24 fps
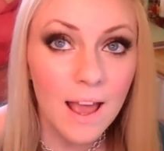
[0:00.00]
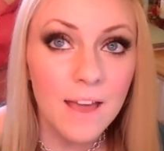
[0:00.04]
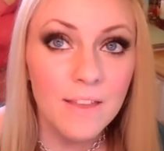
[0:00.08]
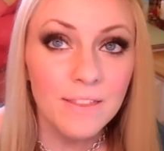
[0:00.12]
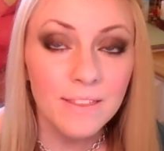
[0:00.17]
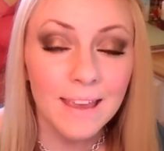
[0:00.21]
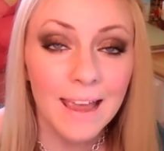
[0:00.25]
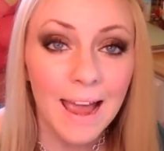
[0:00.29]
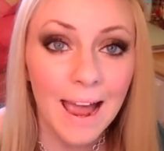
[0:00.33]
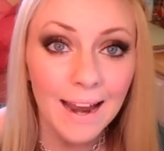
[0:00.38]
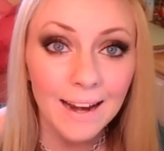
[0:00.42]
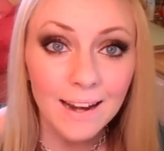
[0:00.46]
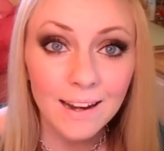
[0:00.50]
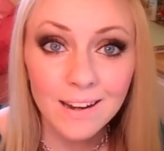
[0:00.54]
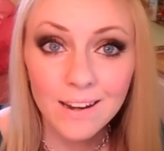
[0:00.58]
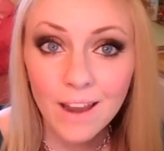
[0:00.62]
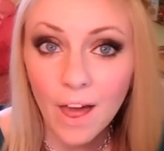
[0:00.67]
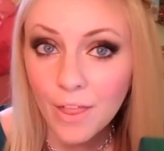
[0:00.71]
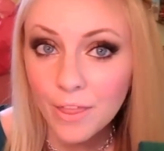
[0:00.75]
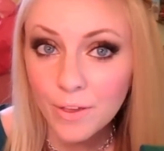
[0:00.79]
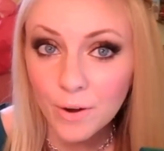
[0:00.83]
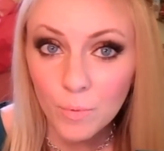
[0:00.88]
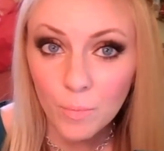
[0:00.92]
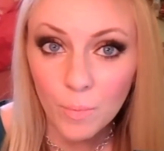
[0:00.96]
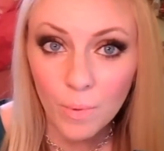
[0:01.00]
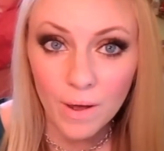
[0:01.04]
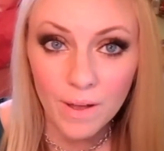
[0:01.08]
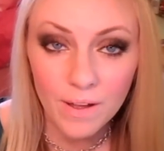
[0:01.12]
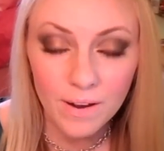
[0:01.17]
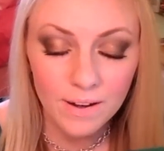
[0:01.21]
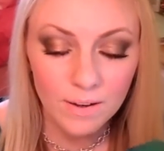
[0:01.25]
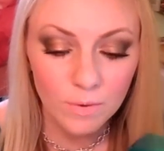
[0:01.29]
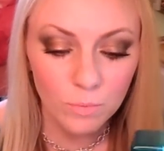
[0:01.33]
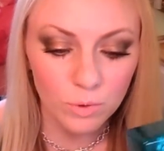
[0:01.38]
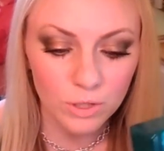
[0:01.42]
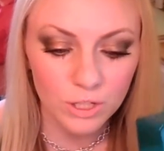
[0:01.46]
They had another
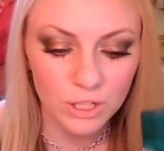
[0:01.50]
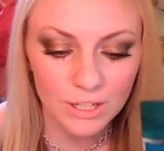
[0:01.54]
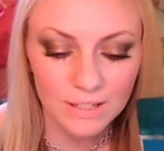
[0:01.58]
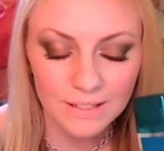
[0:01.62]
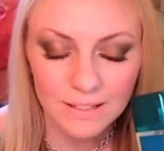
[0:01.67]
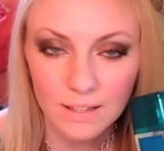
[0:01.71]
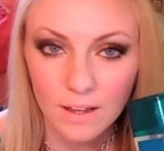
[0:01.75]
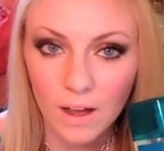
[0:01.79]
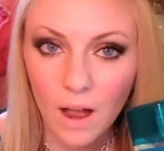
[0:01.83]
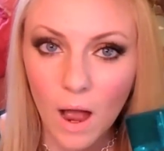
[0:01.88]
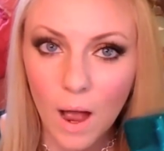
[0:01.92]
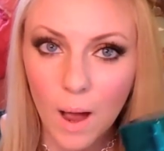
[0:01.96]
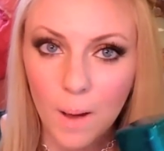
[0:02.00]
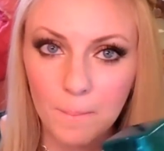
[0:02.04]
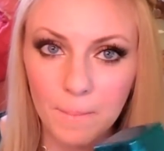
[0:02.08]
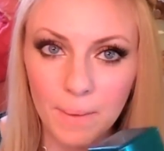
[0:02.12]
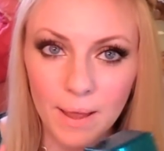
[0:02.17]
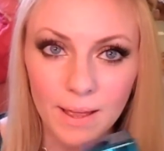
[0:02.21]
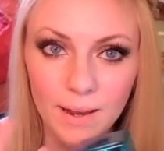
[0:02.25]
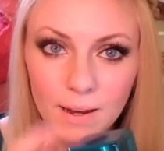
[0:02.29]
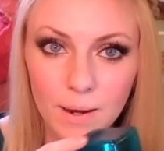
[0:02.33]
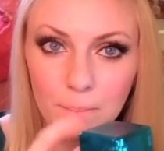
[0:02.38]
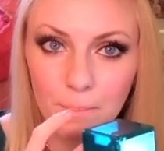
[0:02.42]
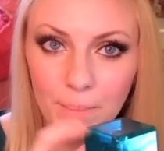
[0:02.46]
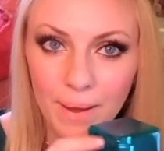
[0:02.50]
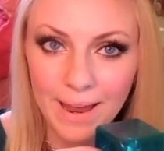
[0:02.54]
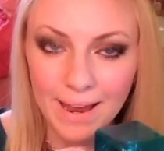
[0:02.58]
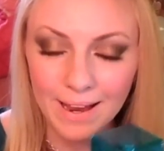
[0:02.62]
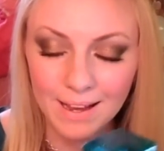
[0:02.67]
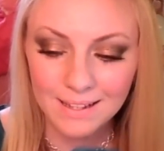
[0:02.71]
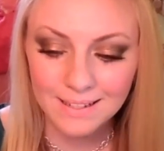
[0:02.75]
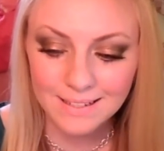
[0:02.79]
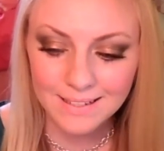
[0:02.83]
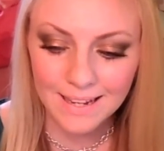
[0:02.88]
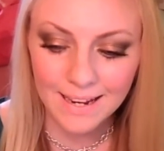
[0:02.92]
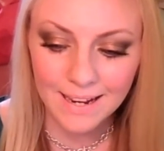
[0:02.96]
one which is in a pink
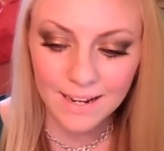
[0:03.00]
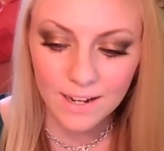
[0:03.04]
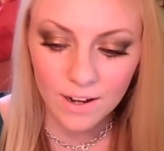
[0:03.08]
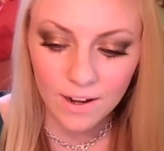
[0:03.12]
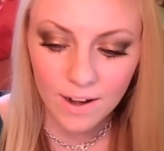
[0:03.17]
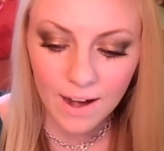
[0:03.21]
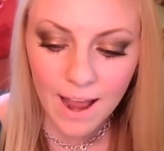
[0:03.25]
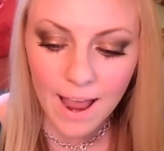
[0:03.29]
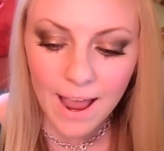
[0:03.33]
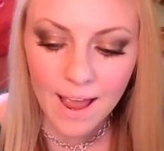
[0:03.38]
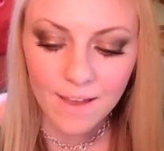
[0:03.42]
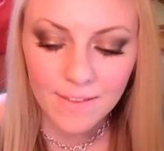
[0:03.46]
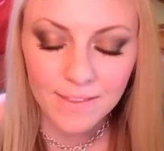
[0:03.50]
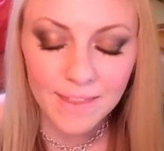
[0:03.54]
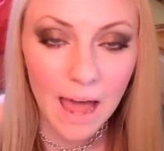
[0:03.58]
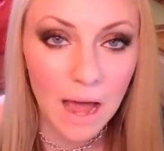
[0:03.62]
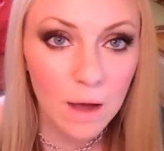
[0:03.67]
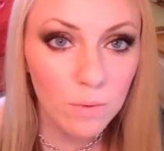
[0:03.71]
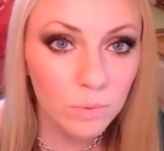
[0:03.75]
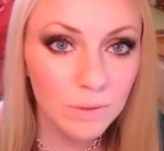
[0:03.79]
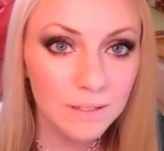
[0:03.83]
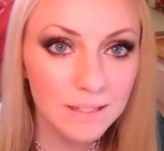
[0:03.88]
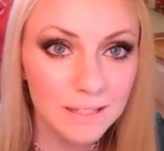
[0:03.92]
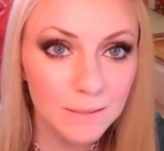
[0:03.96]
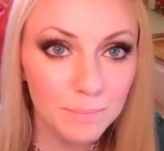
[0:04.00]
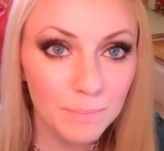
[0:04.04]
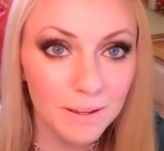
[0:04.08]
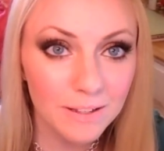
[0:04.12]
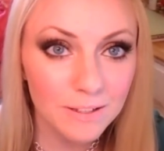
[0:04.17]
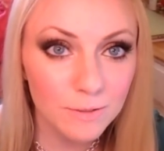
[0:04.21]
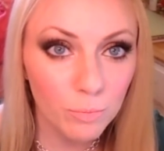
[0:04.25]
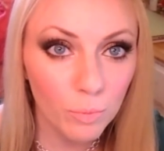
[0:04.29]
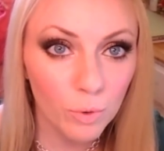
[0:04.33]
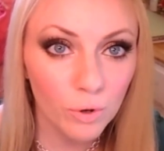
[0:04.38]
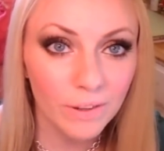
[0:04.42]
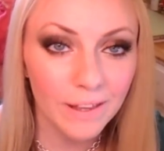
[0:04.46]
container, and that one smells
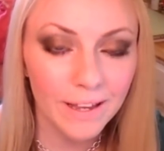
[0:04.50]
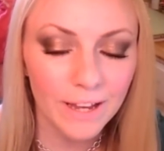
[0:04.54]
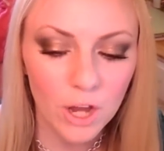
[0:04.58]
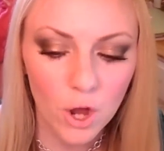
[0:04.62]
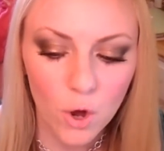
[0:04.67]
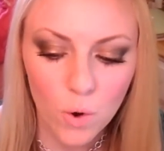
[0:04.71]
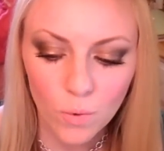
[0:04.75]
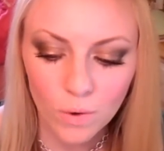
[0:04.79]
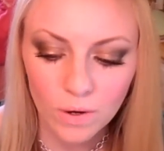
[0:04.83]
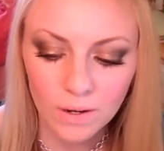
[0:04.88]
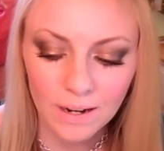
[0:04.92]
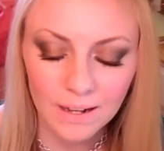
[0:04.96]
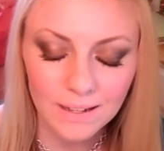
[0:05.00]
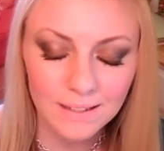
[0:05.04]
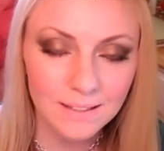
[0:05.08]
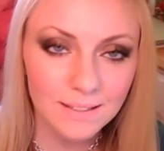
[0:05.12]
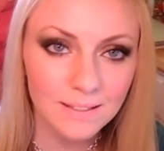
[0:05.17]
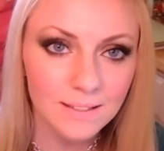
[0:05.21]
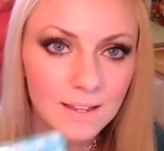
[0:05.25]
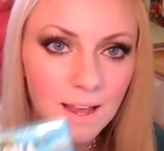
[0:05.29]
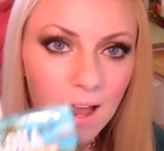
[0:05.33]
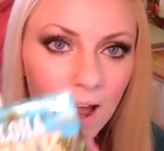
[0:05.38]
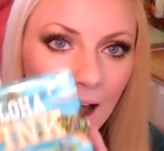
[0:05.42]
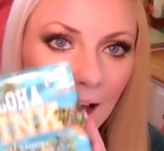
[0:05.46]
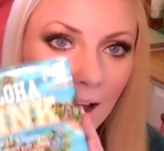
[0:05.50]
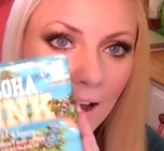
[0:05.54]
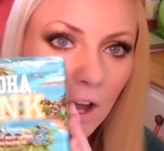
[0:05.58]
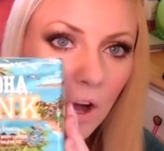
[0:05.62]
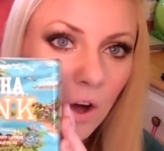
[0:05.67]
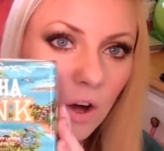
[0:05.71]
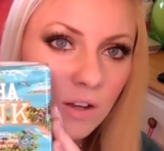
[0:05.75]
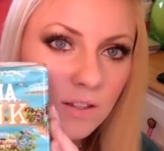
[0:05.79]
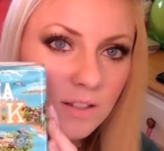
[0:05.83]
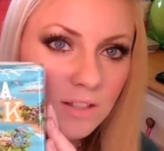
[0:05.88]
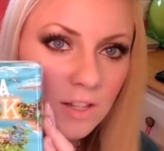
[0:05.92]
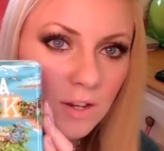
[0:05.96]
more like coconuts. I
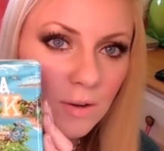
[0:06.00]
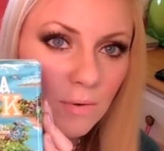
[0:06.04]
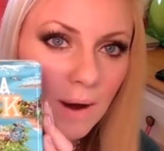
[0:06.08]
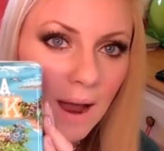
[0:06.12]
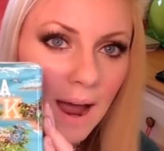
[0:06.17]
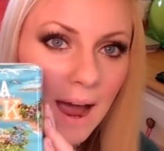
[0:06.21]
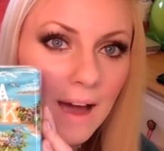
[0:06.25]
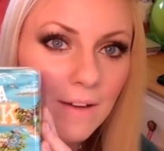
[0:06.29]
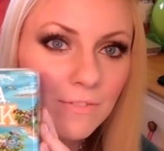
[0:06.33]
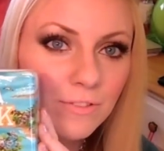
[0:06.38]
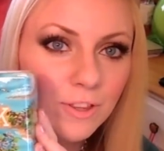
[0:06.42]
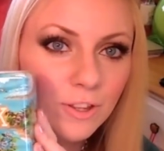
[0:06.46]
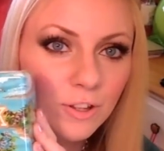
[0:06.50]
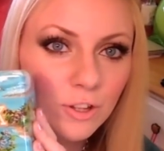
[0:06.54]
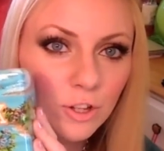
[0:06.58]
also have the